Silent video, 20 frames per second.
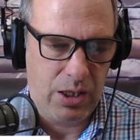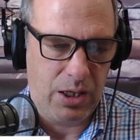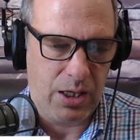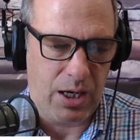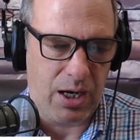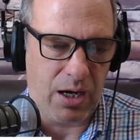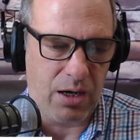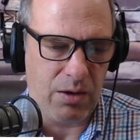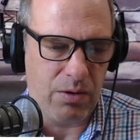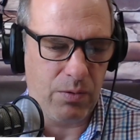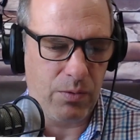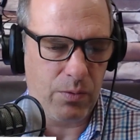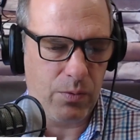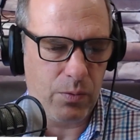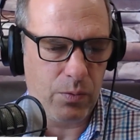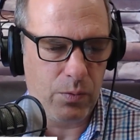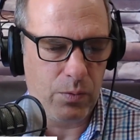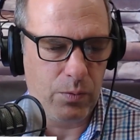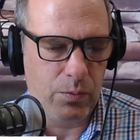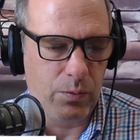uh,
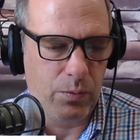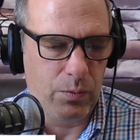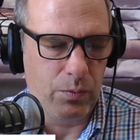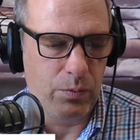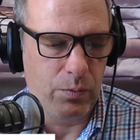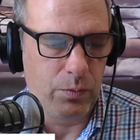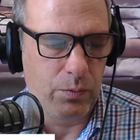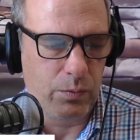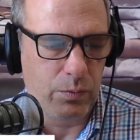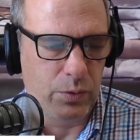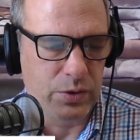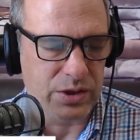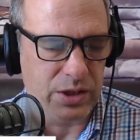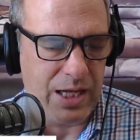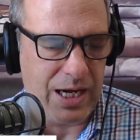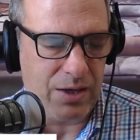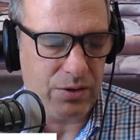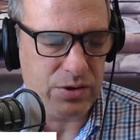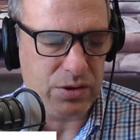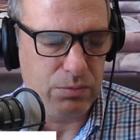was
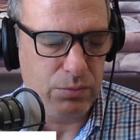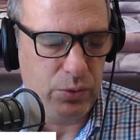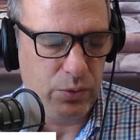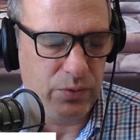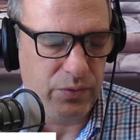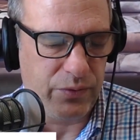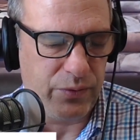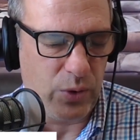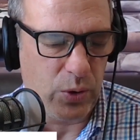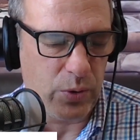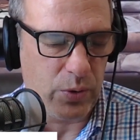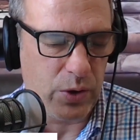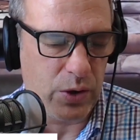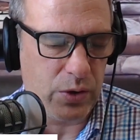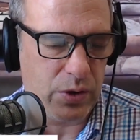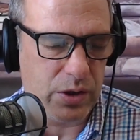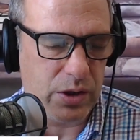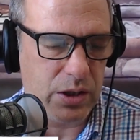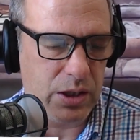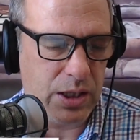allowed to move
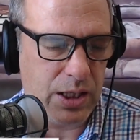forward.